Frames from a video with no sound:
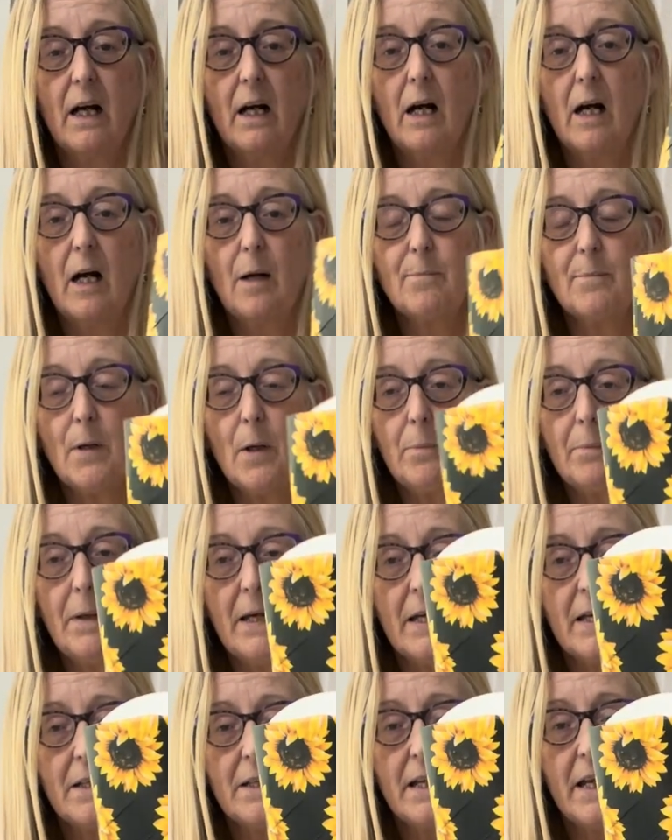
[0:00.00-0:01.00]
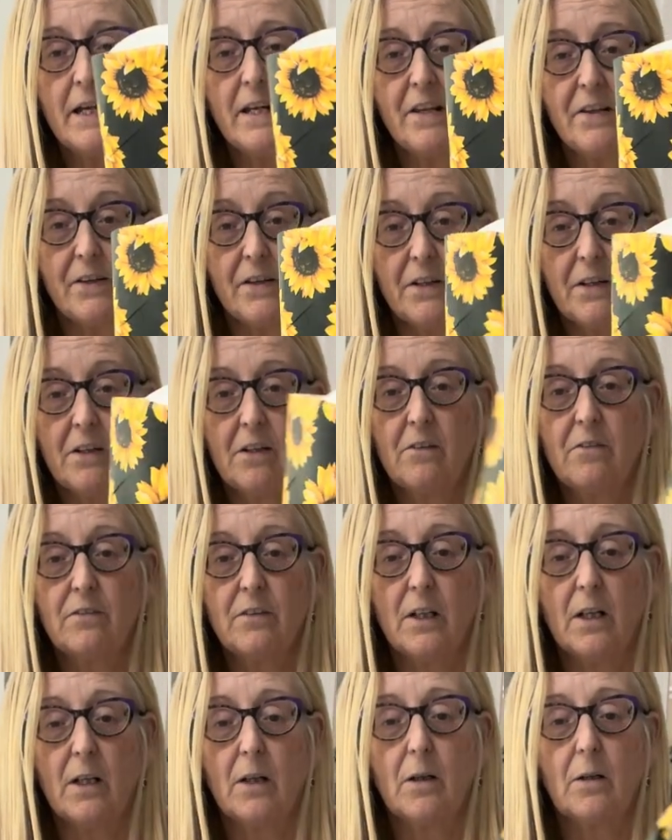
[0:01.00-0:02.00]
I'm not paying anything
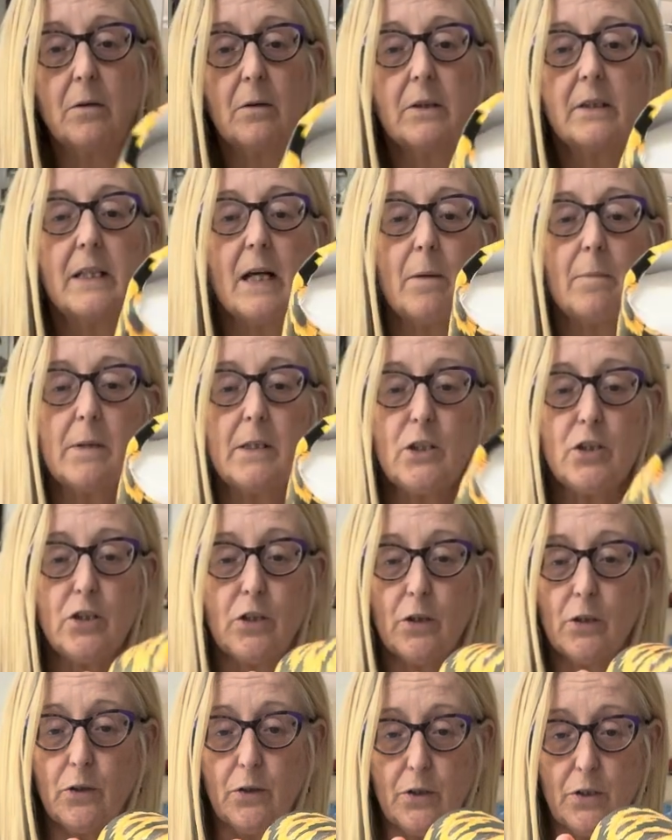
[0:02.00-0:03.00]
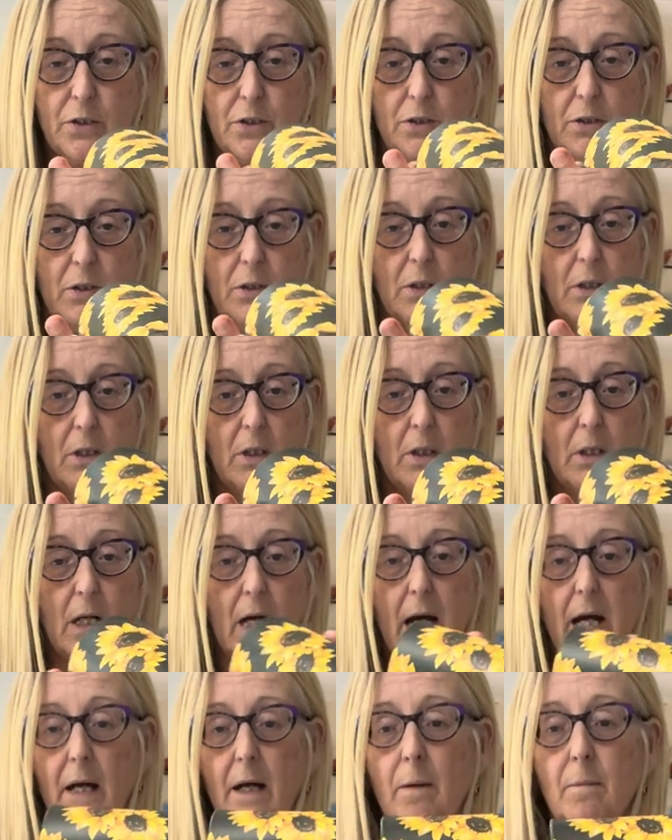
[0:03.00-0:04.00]
for damaged goods.
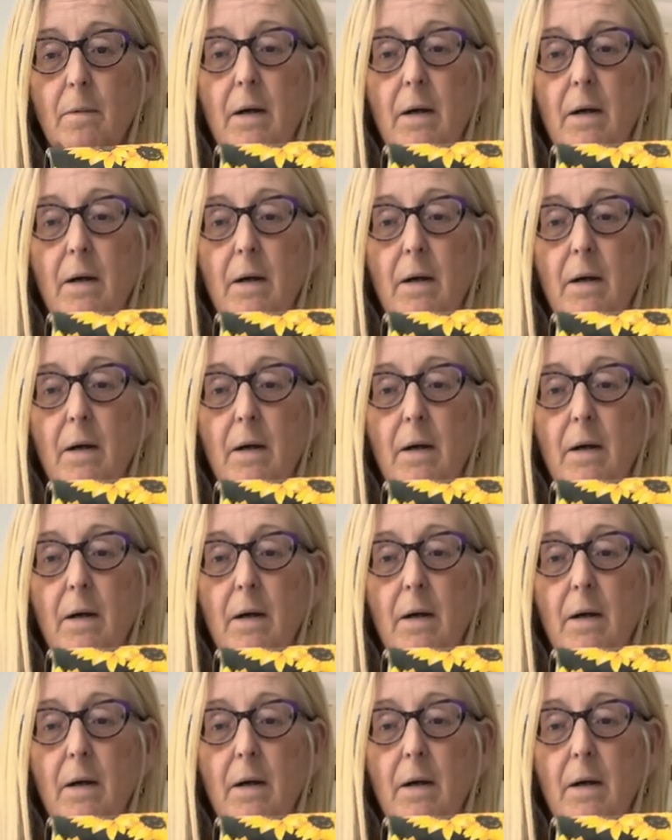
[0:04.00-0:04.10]
And